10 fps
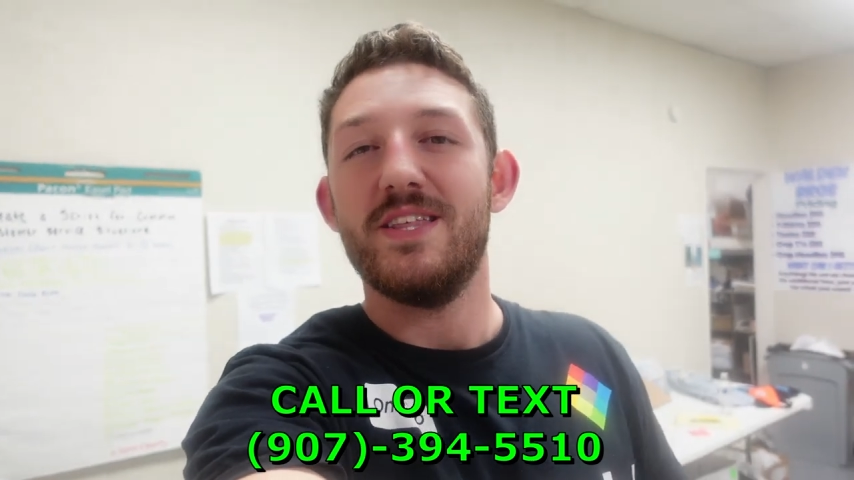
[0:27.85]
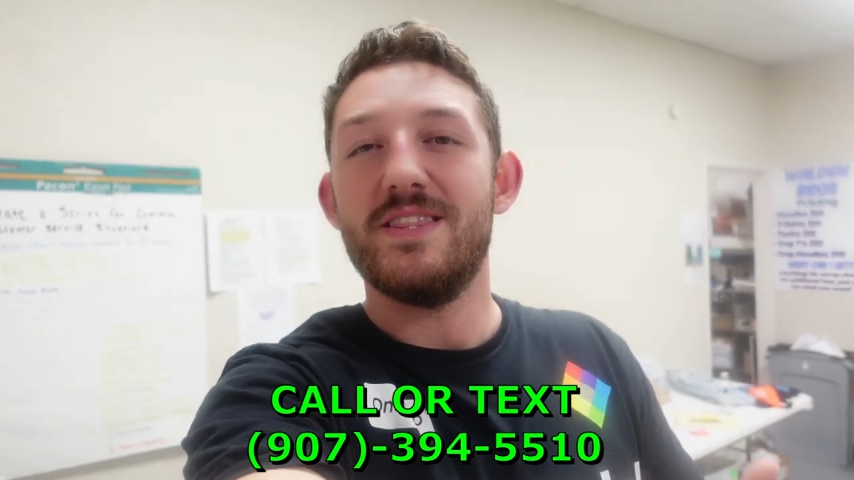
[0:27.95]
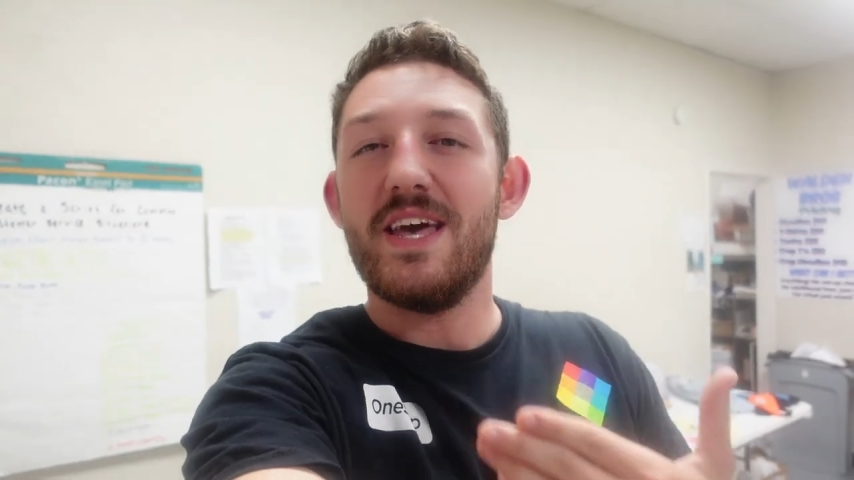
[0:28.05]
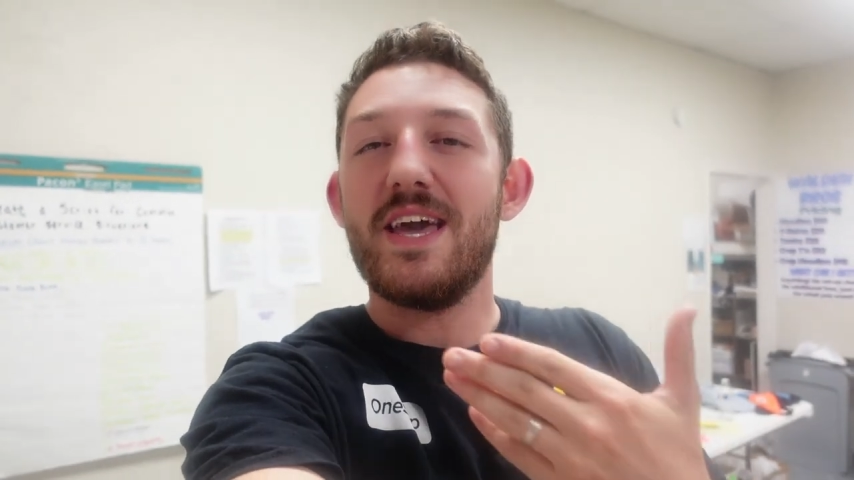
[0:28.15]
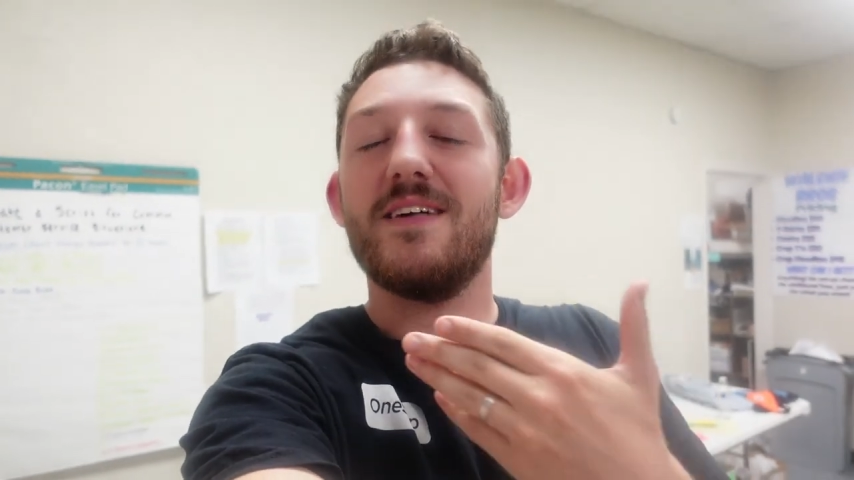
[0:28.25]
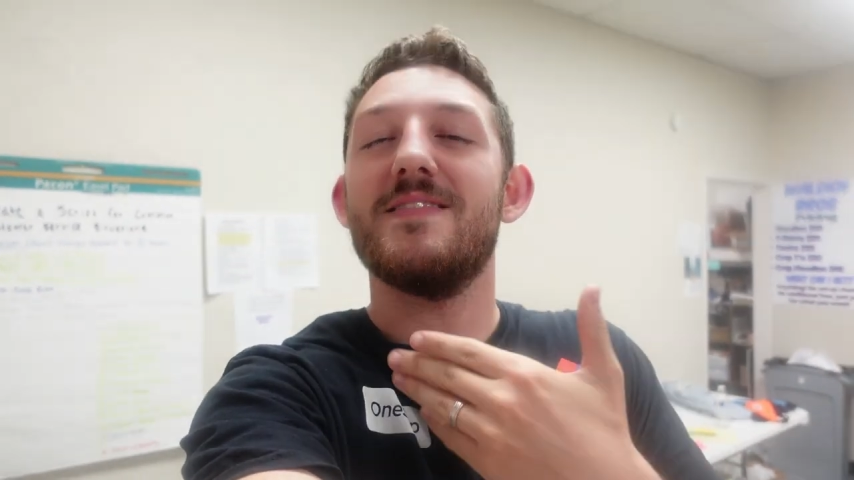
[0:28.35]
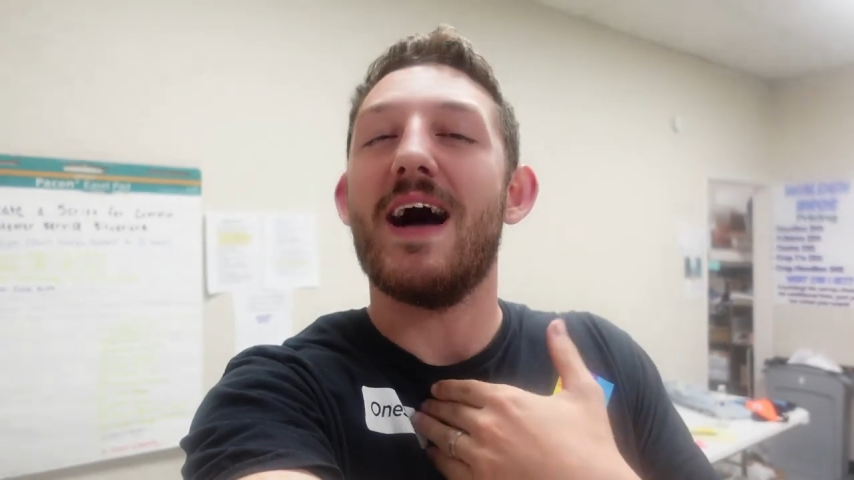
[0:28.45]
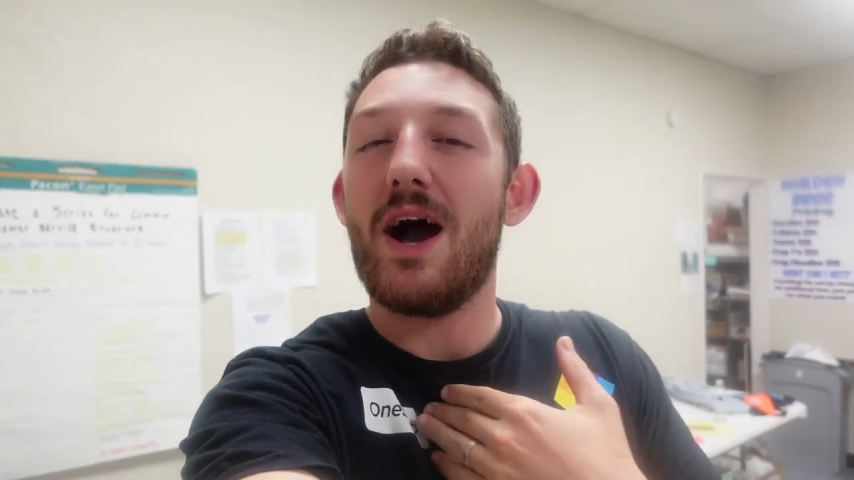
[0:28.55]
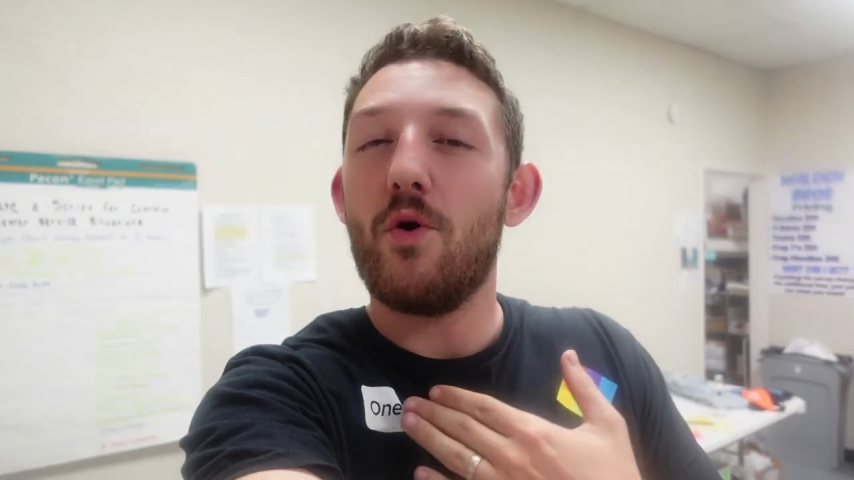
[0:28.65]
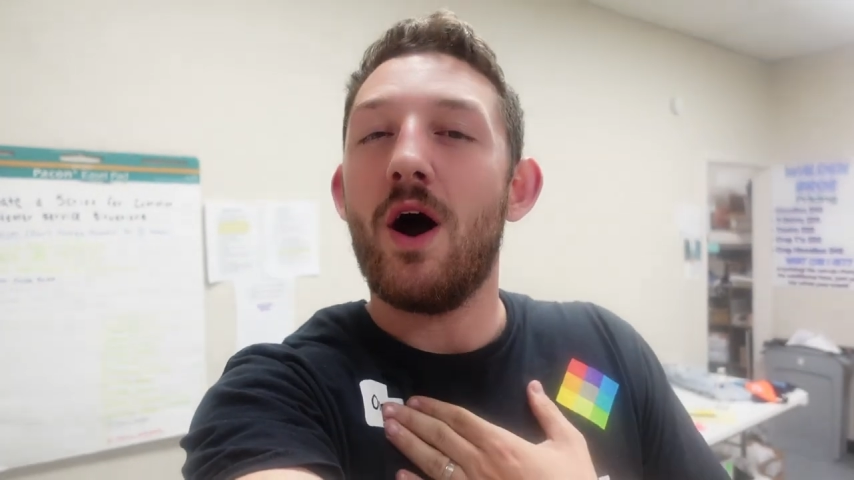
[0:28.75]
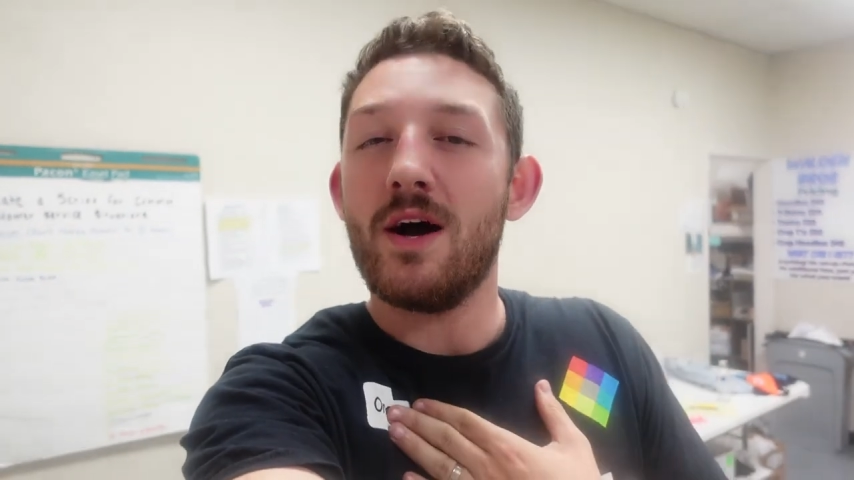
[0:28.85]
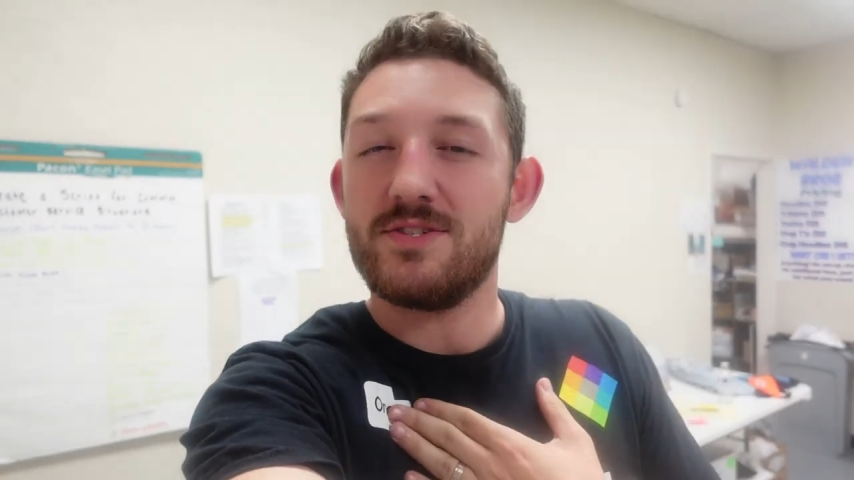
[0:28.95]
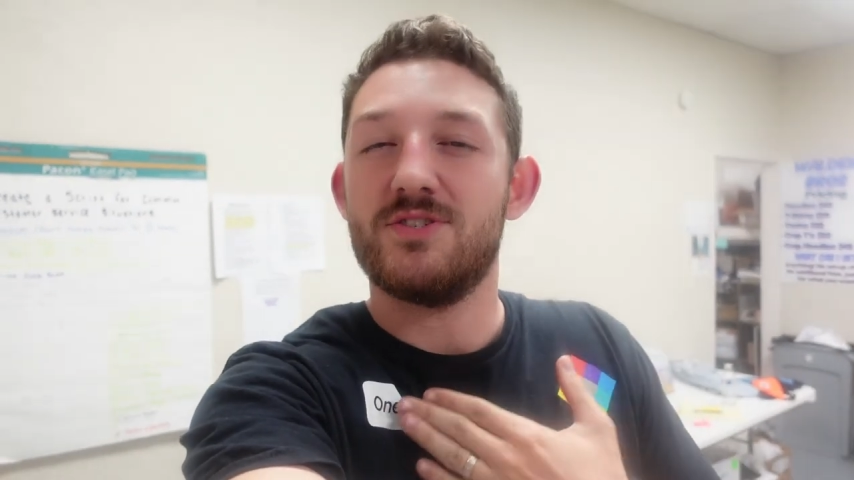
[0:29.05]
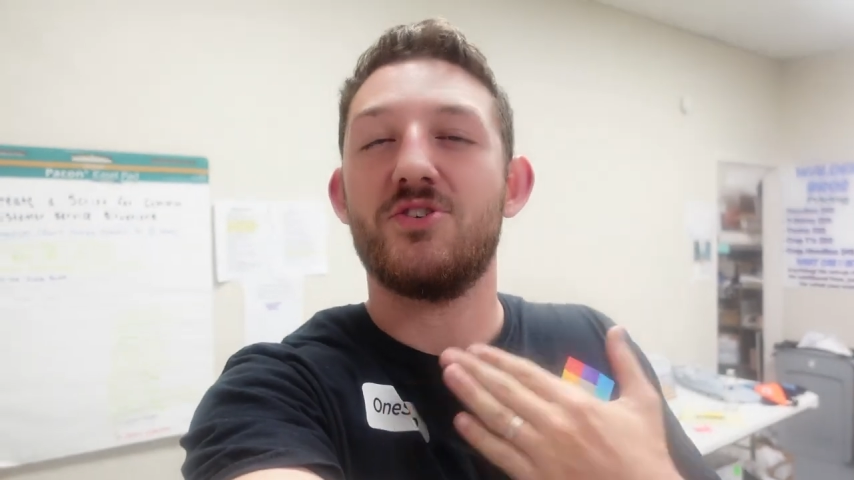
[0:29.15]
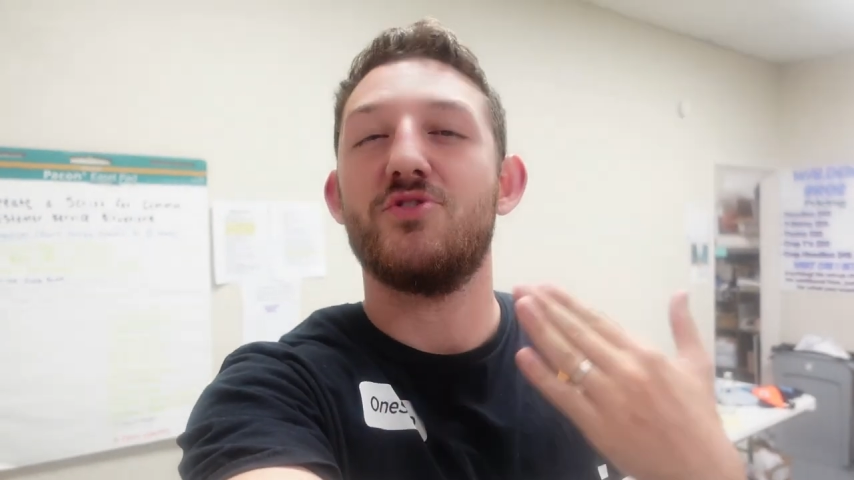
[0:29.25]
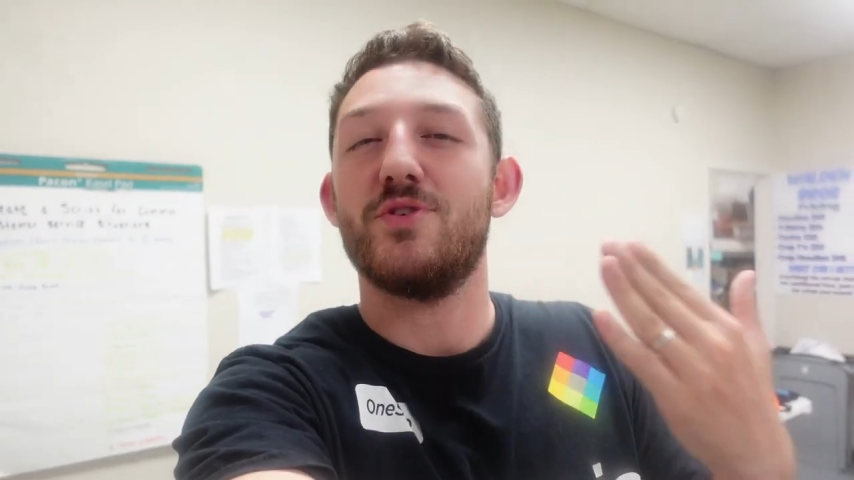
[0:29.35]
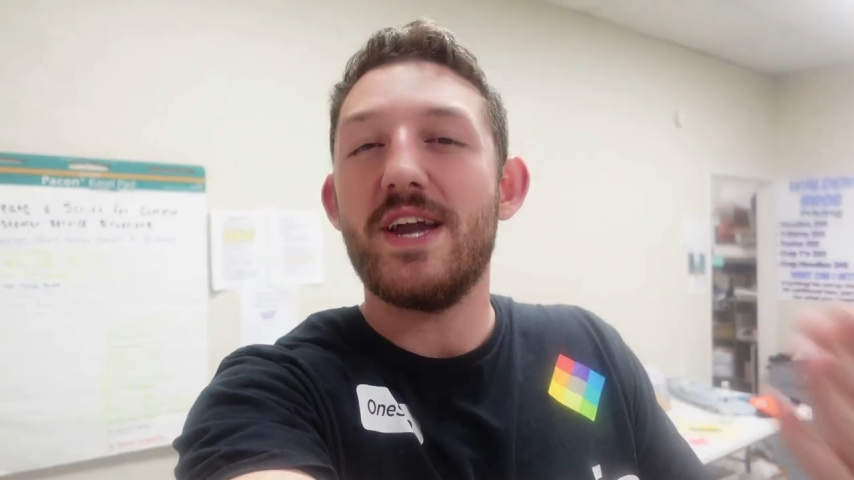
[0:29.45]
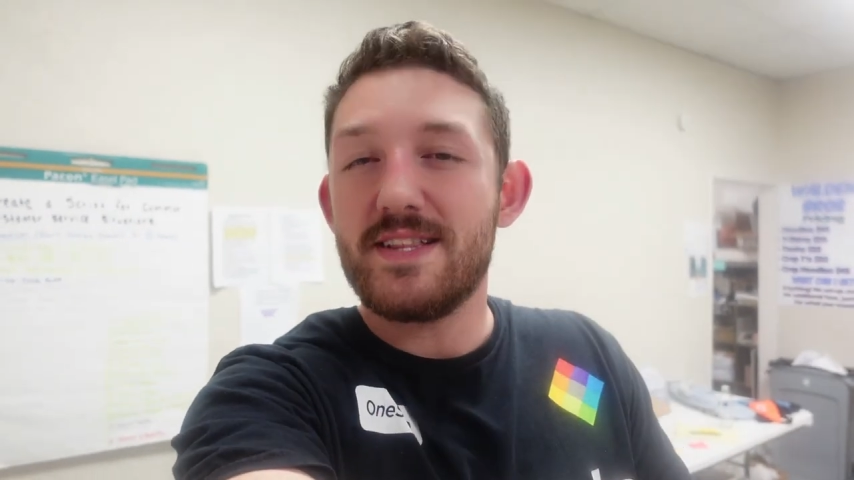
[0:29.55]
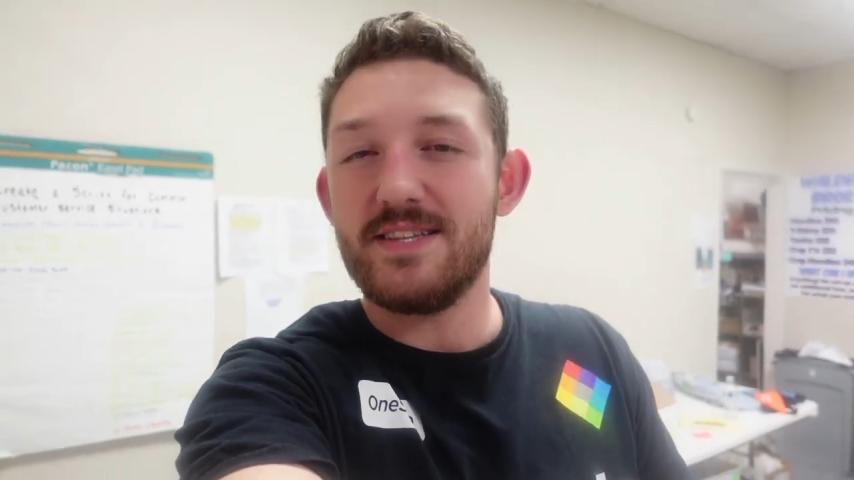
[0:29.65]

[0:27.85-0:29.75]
They allow us to create